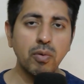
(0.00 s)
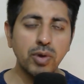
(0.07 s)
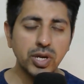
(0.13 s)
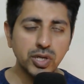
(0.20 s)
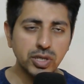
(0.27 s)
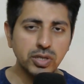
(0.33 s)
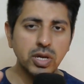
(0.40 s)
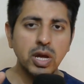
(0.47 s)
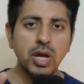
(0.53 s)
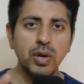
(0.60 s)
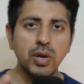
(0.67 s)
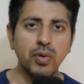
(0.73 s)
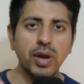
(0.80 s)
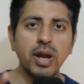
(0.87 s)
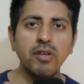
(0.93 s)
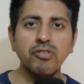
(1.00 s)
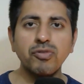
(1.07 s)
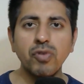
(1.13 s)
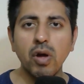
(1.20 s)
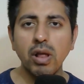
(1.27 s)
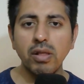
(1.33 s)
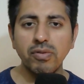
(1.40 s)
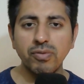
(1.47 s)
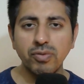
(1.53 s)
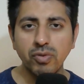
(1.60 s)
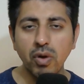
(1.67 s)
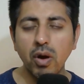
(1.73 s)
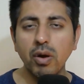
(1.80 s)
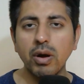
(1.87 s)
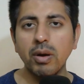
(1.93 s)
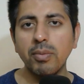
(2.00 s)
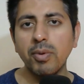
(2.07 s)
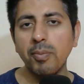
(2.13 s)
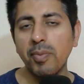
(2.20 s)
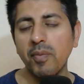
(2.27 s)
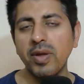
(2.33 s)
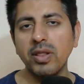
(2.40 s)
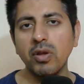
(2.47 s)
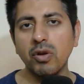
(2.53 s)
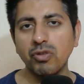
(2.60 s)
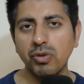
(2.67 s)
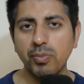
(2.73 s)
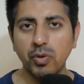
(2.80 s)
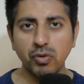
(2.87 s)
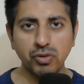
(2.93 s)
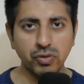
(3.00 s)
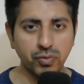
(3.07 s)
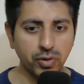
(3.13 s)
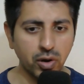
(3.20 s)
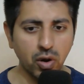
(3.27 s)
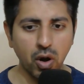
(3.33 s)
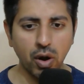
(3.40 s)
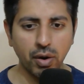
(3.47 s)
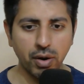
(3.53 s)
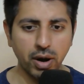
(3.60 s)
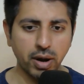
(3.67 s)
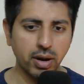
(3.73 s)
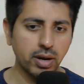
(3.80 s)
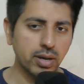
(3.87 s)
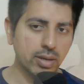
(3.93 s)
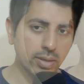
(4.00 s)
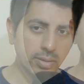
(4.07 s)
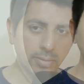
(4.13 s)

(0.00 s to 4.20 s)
to get you stronger to prevent the osteoporosis for the long run. I